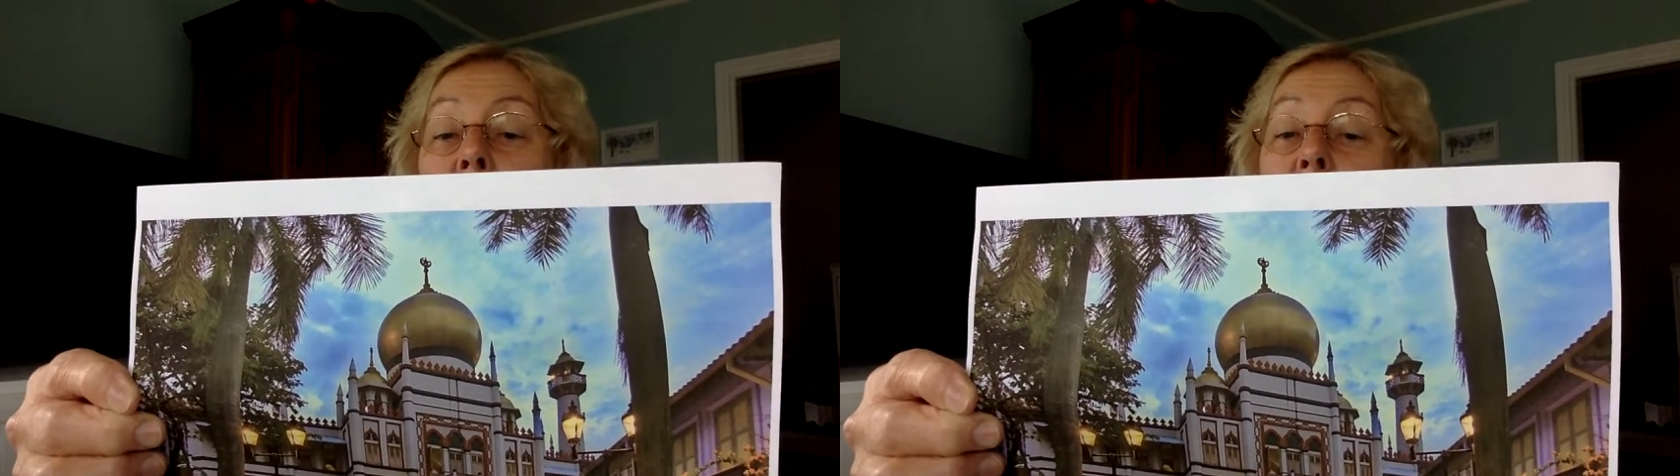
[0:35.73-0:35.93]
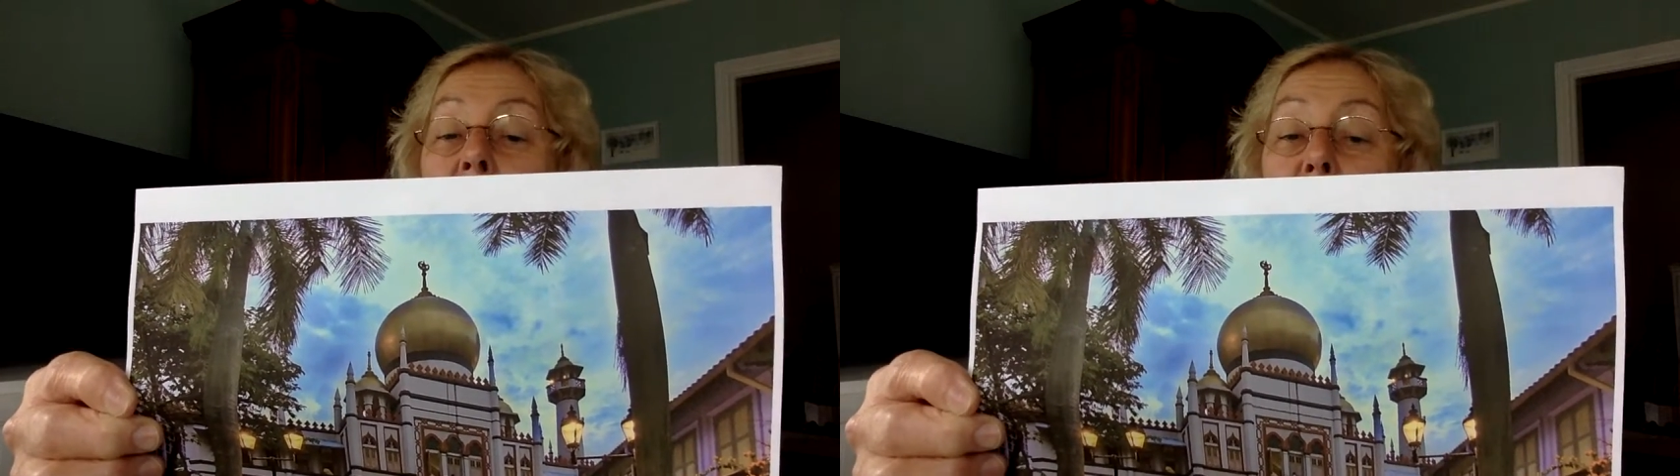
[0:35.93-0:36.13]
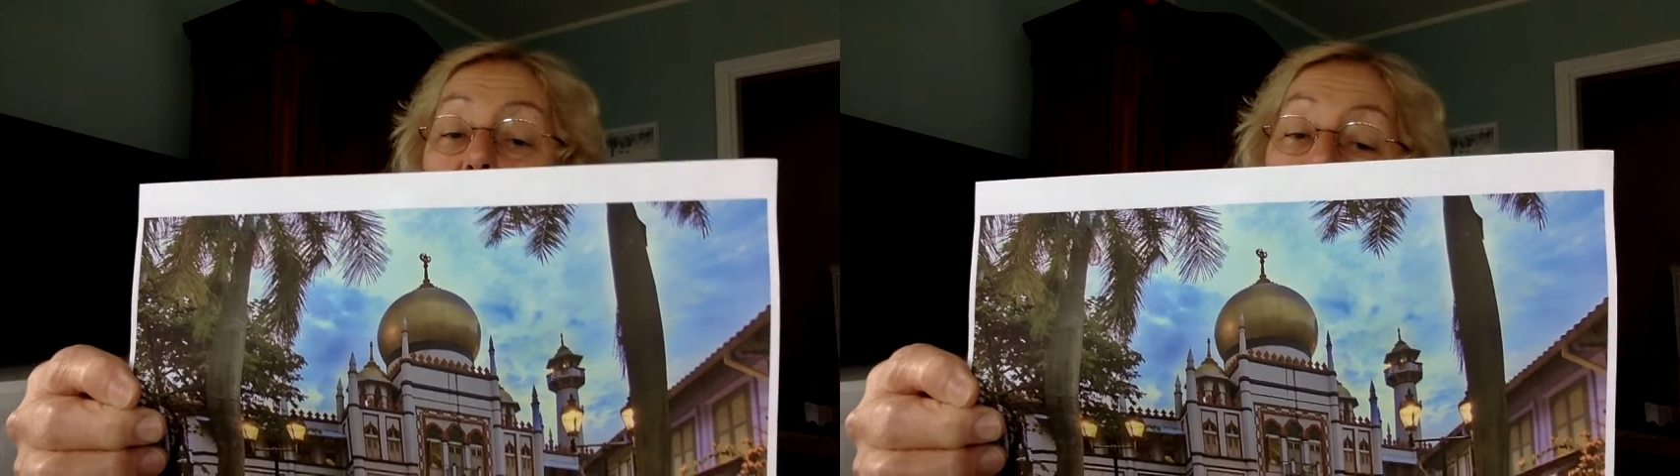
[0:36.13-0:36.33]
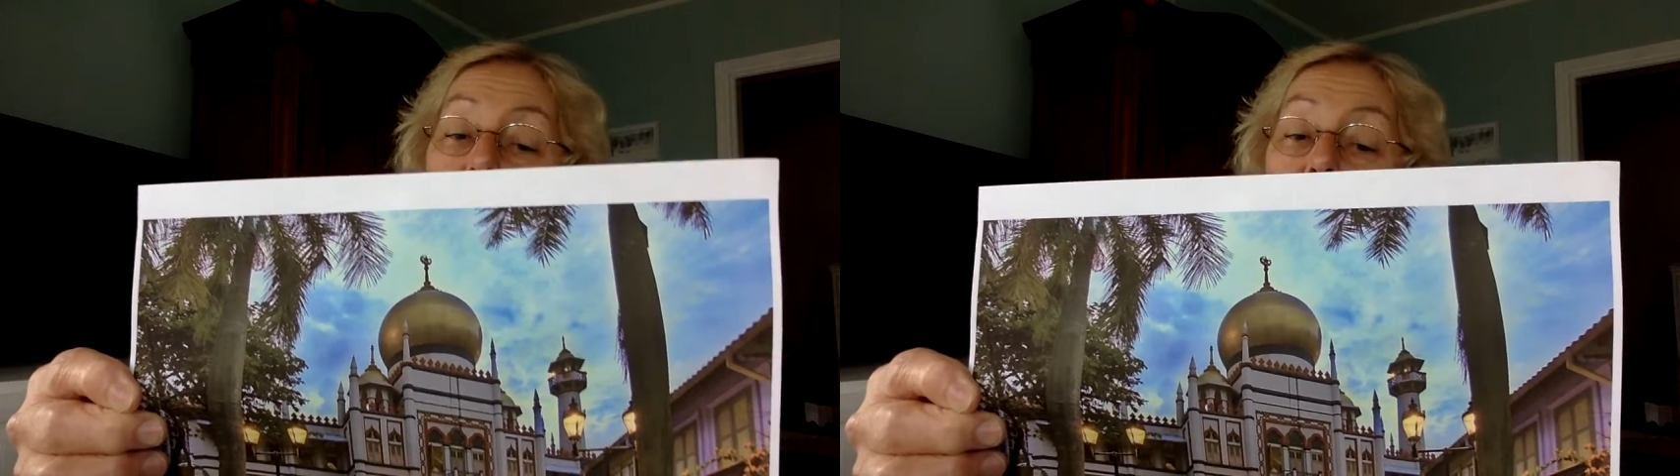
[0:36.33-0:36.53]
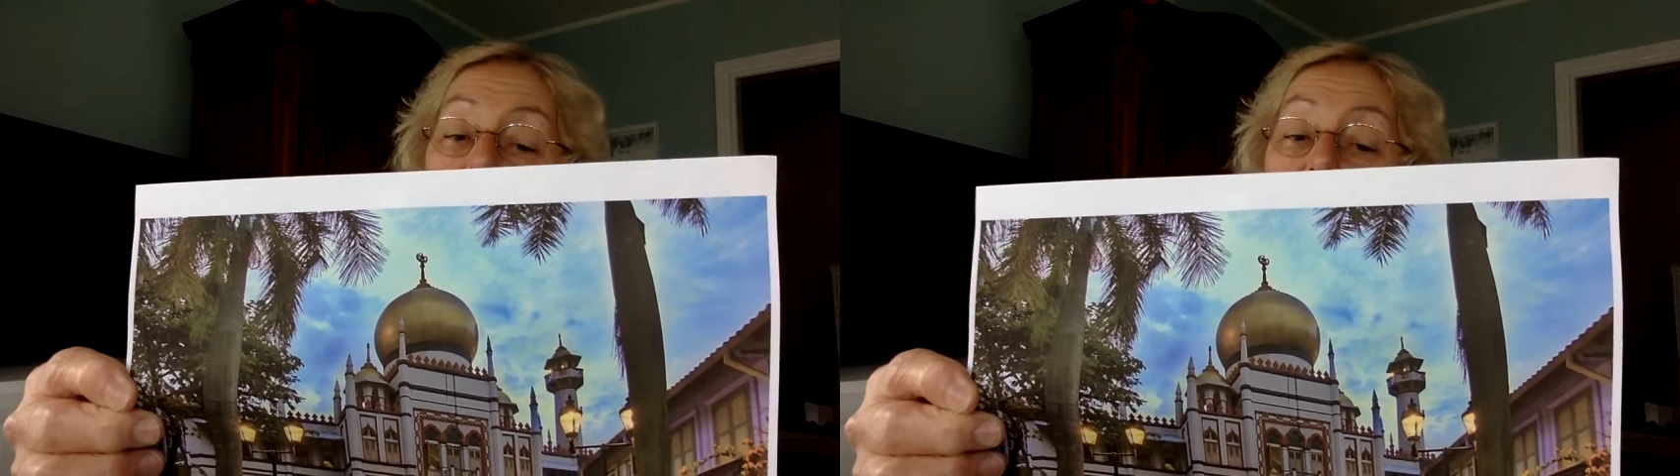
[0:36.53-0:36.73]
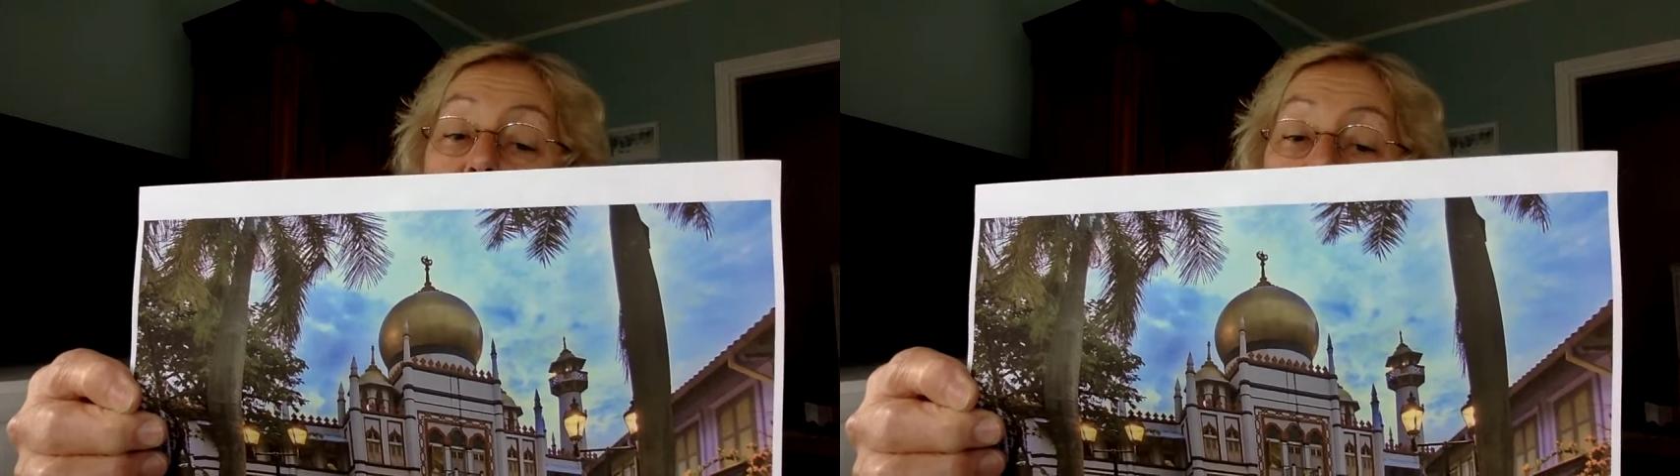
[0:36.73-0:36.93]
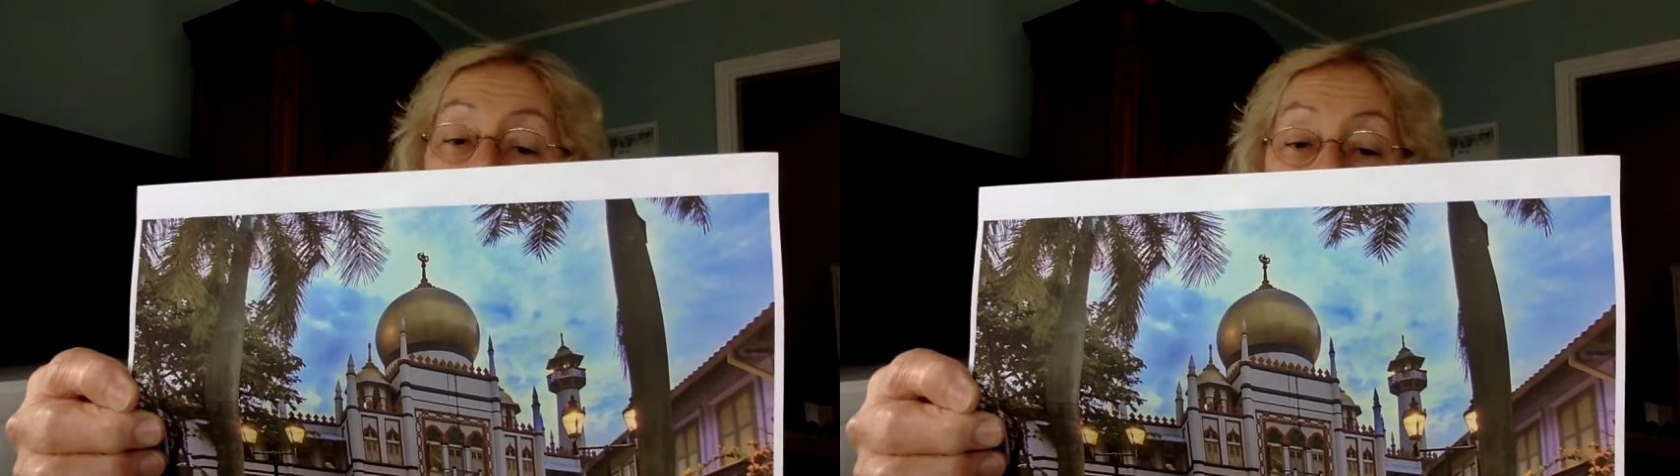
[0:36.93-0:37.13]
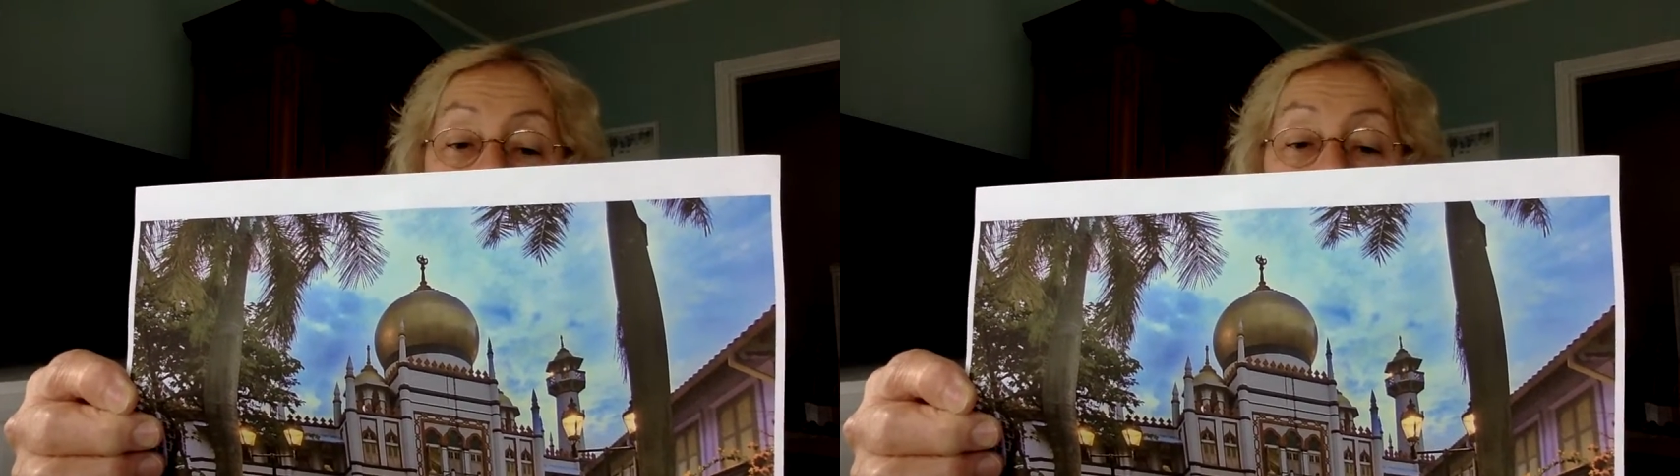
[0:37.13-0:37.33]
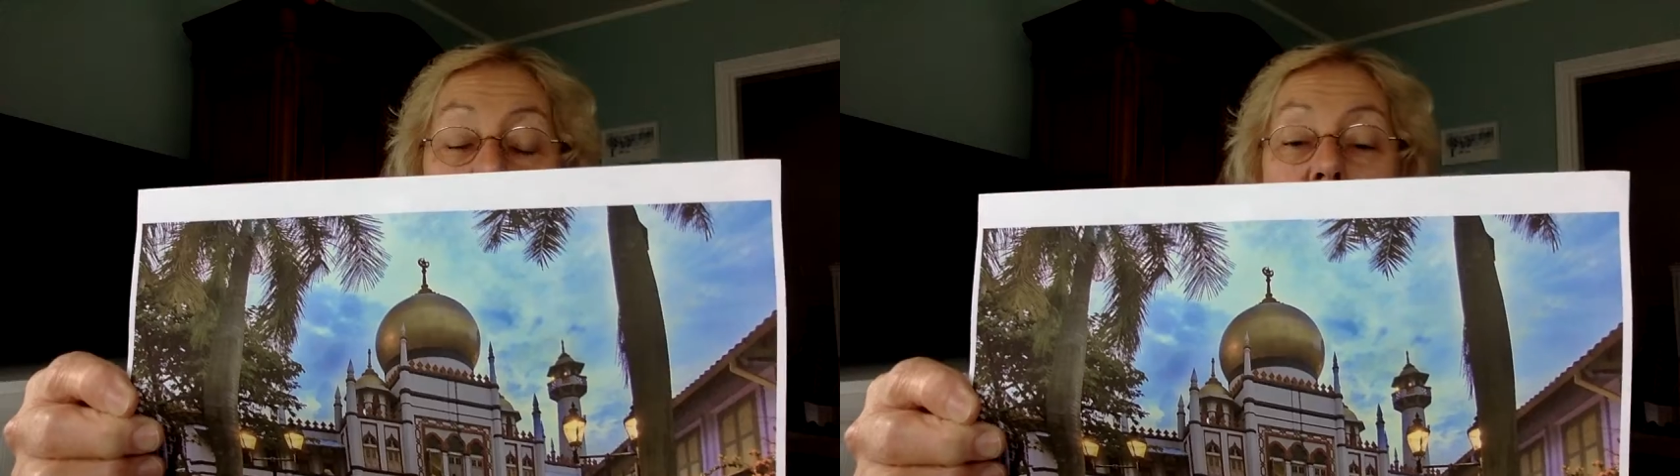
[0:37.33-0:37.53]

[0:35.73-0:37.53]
take a tour with a friend,